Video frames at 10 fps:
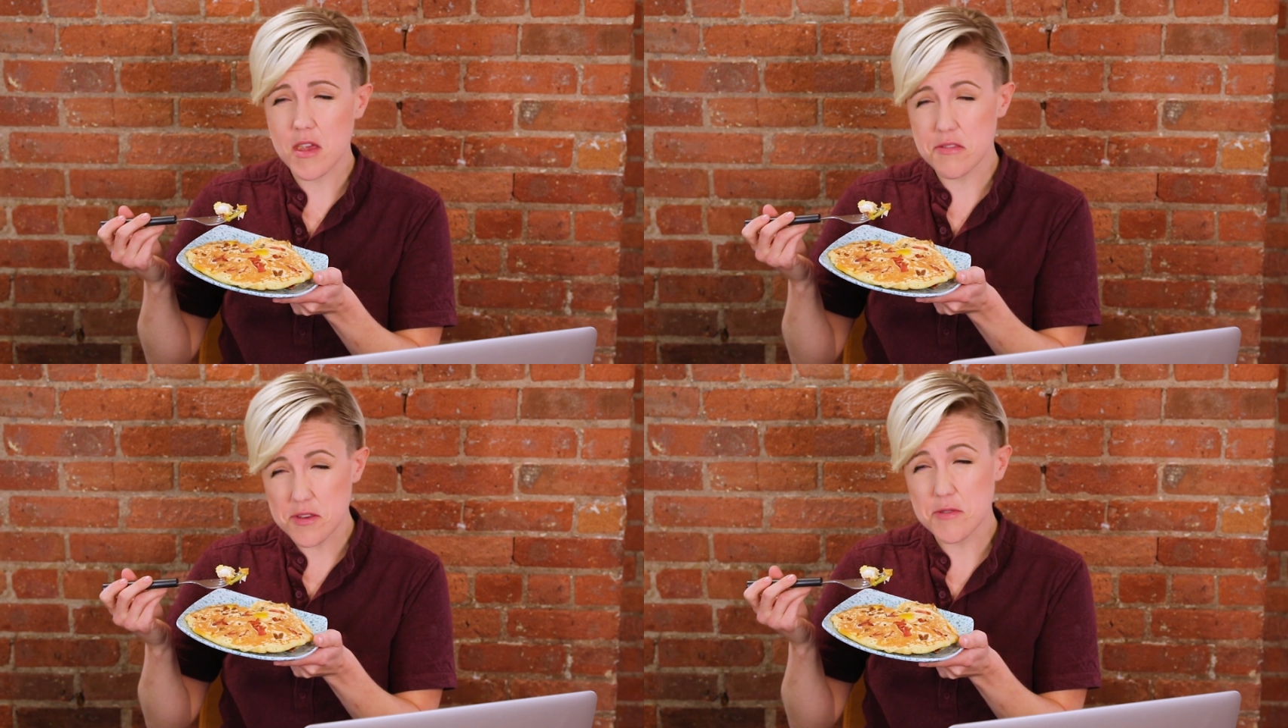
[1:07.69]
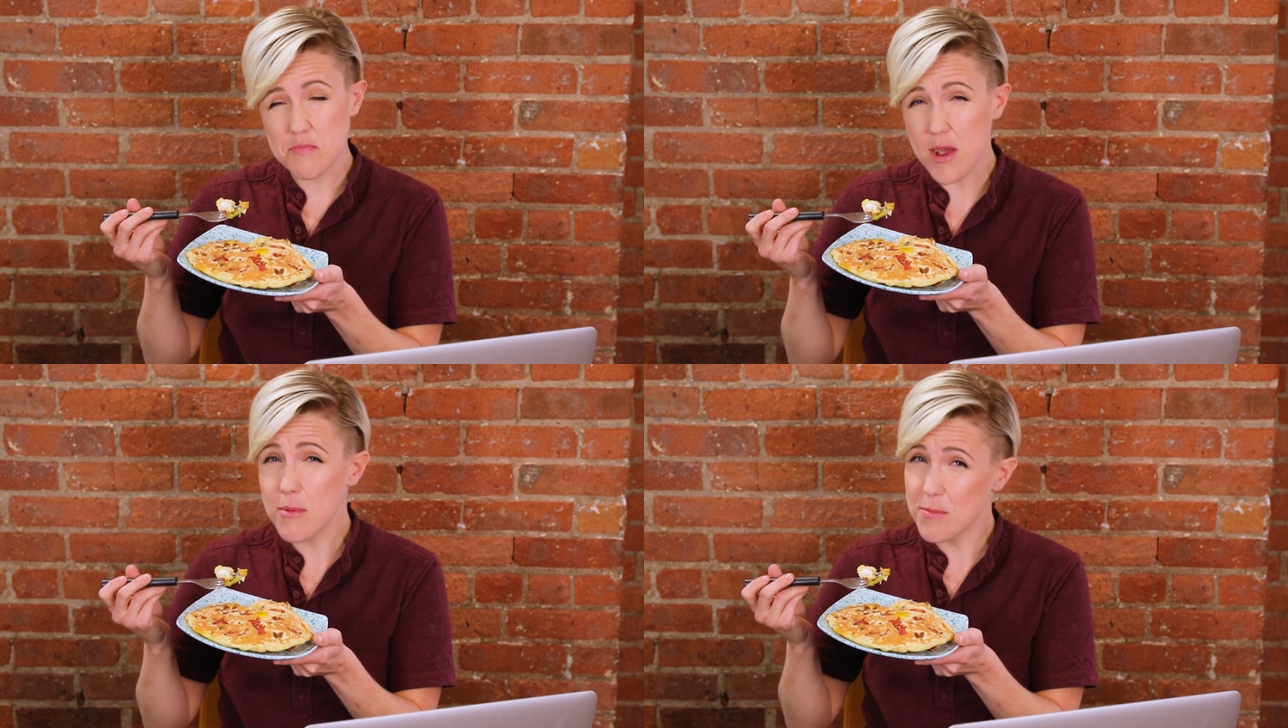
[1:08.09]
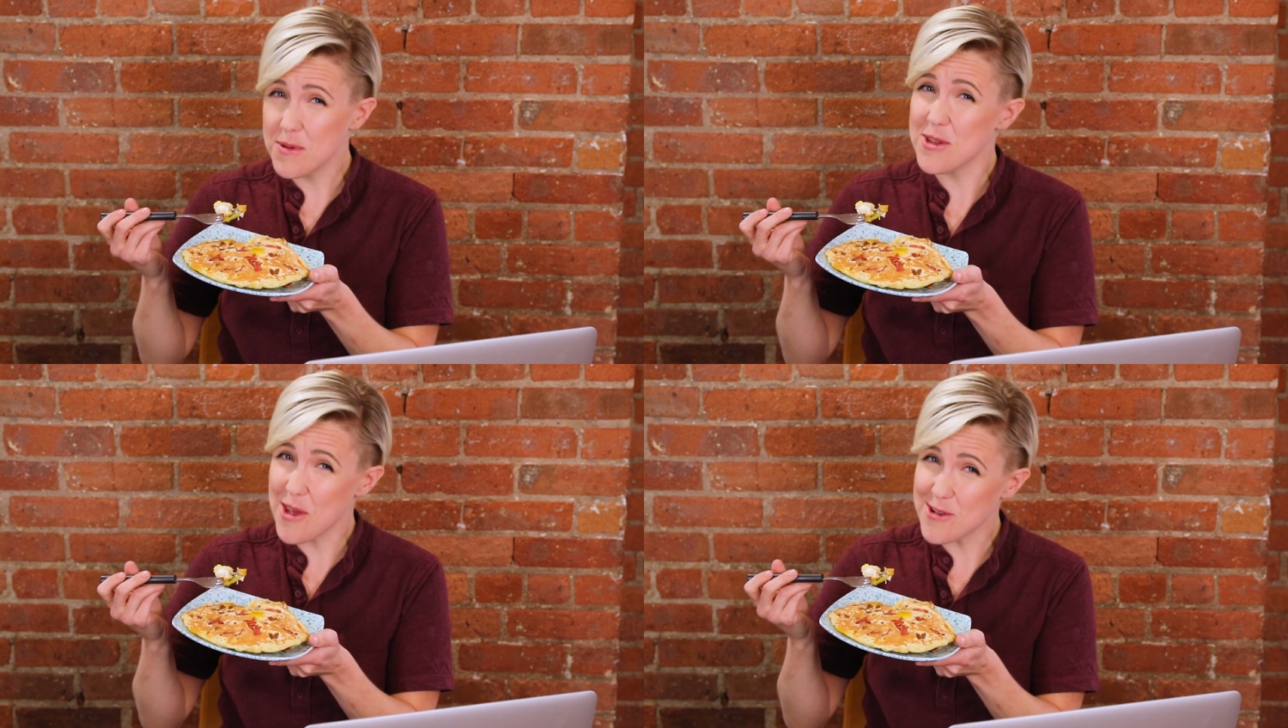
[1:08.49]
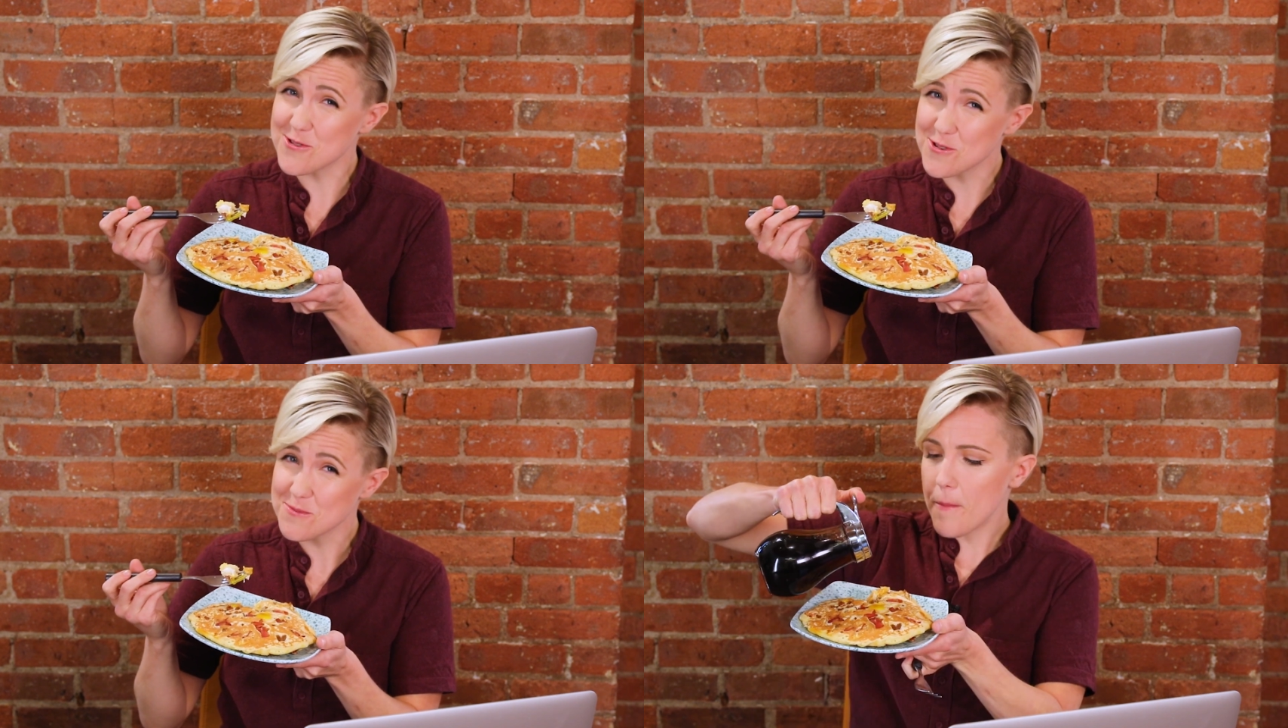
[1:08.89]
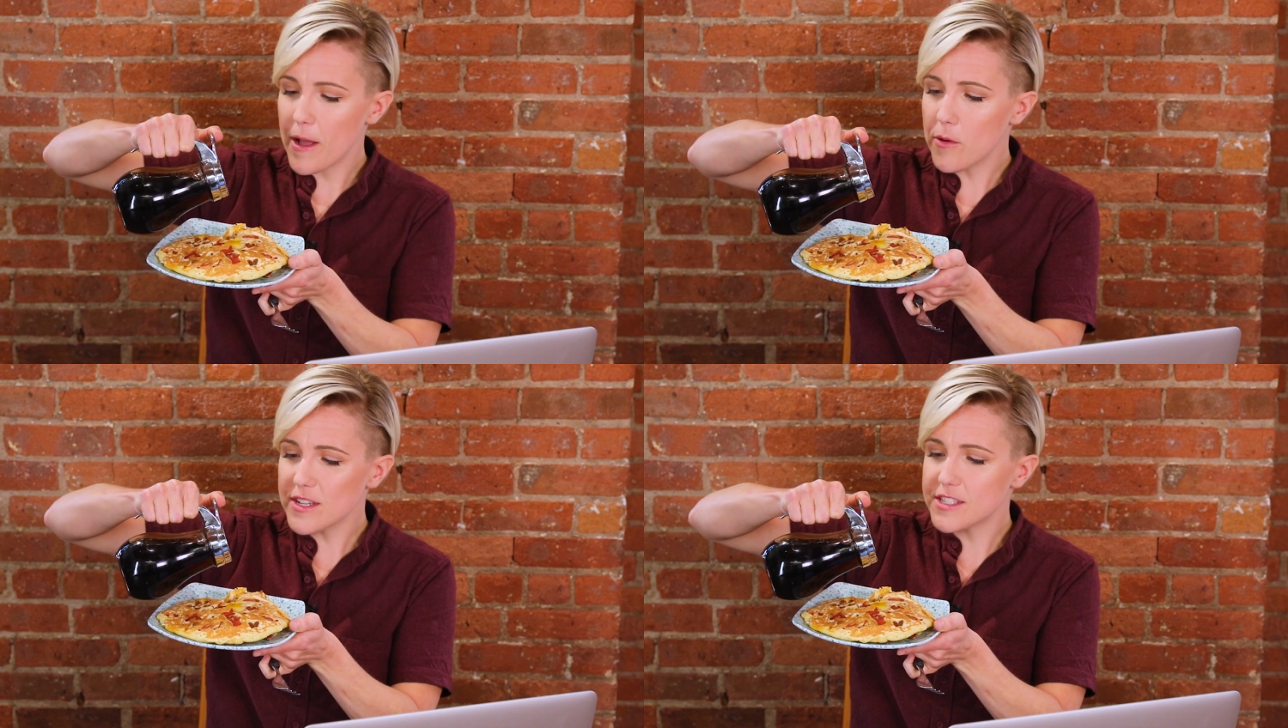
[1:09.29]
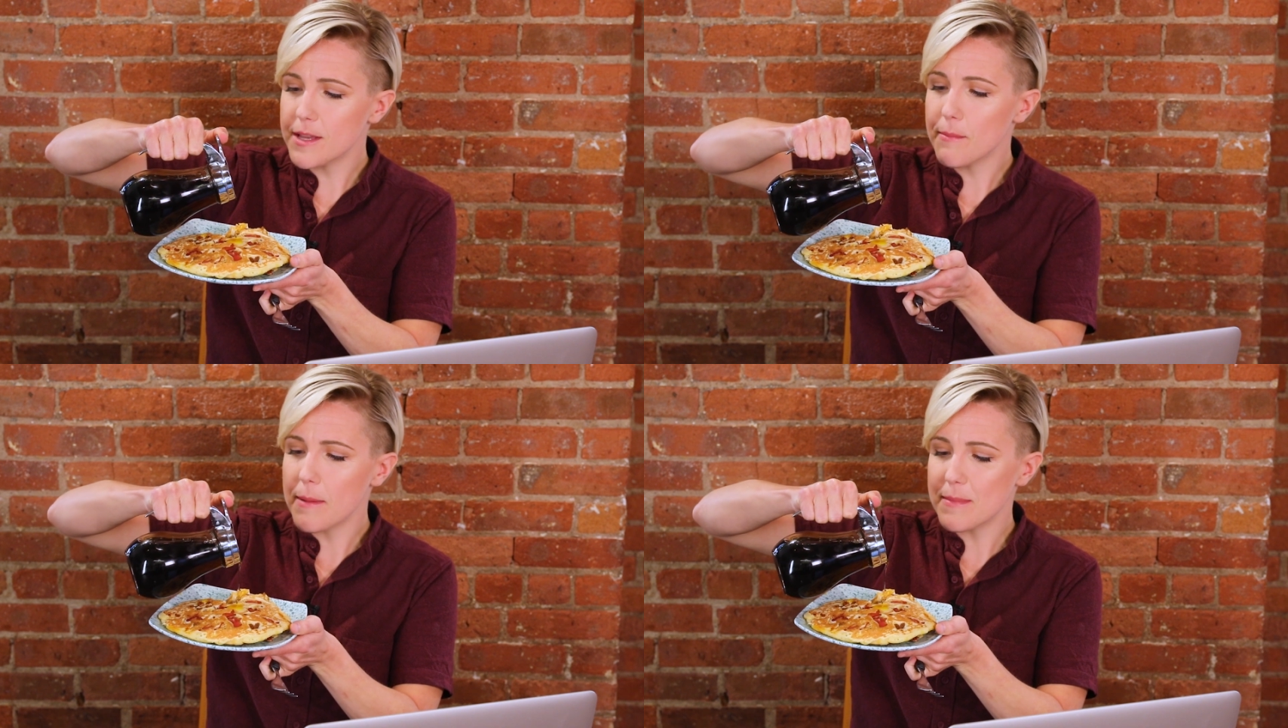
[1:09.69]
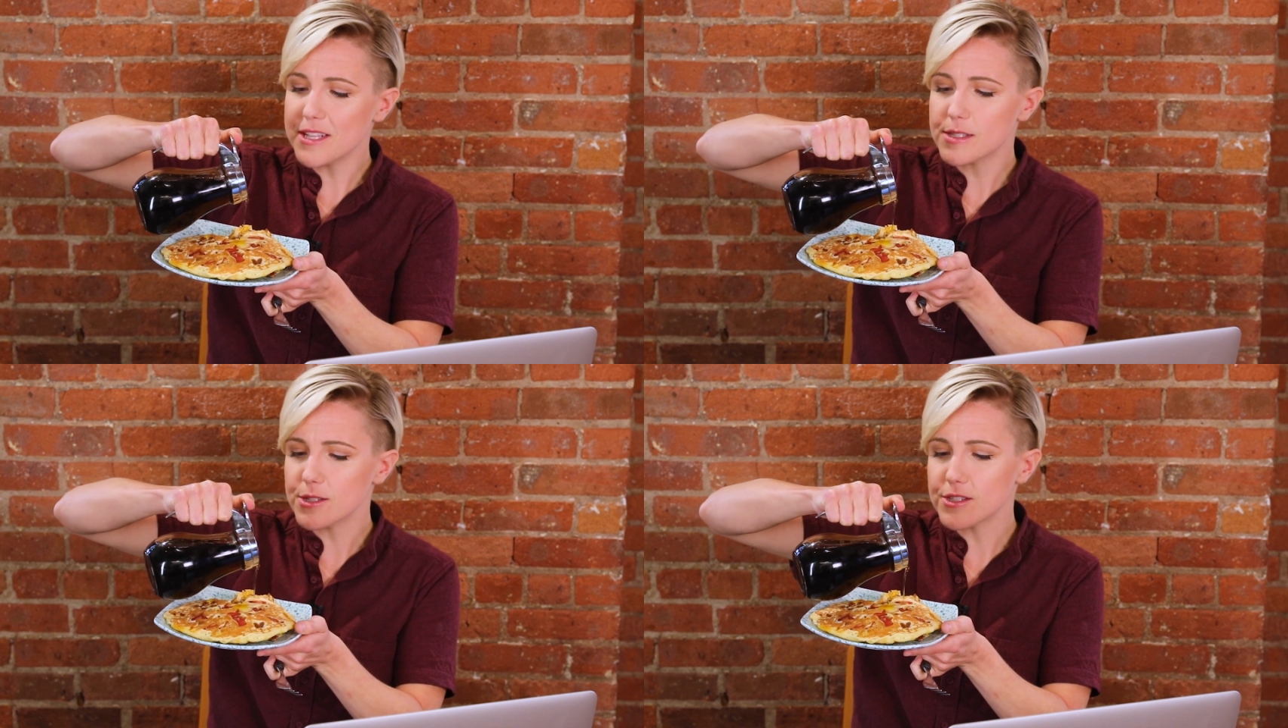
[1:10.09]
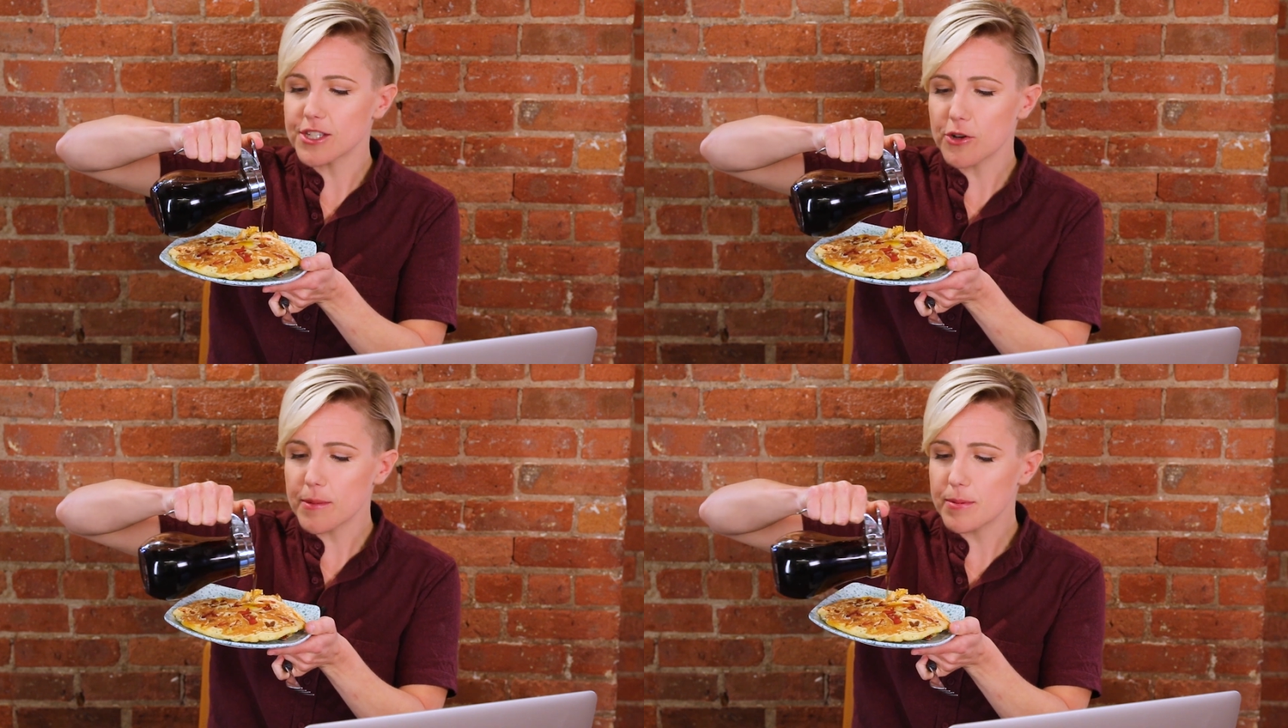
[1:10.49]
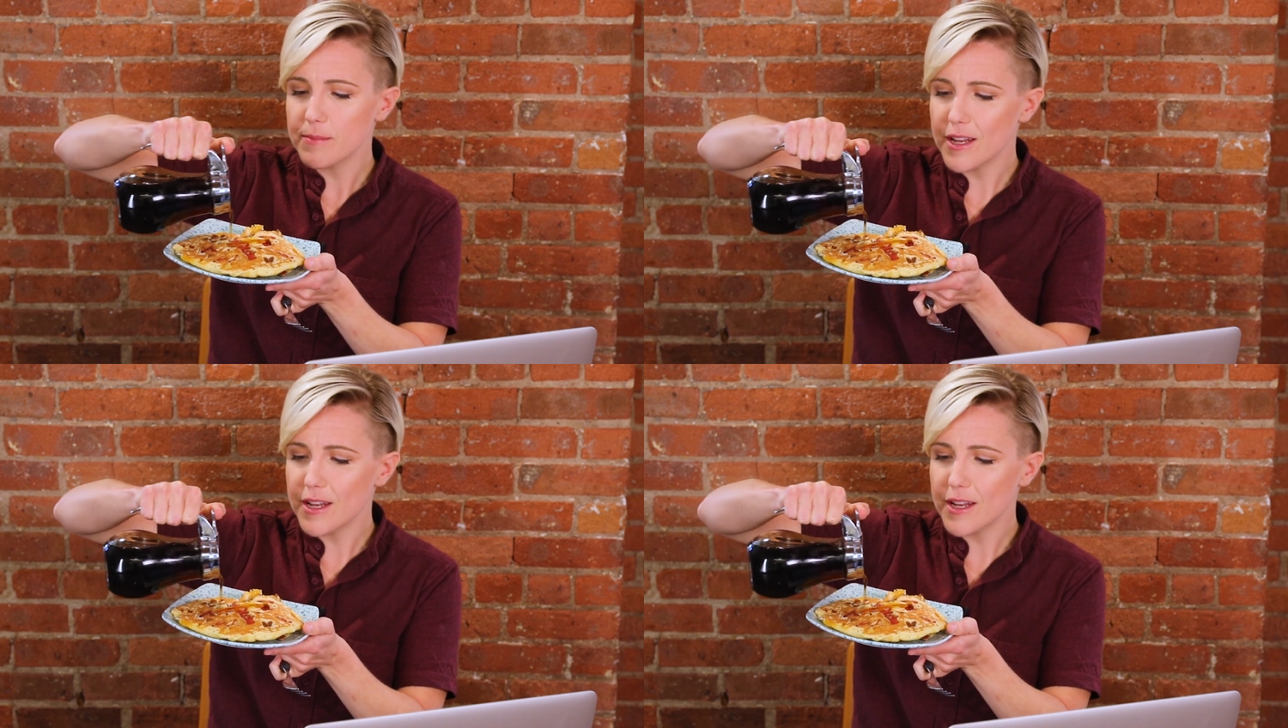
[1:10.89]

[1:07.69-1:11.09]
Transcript: I think probably yes. I always dip my meats in syrup,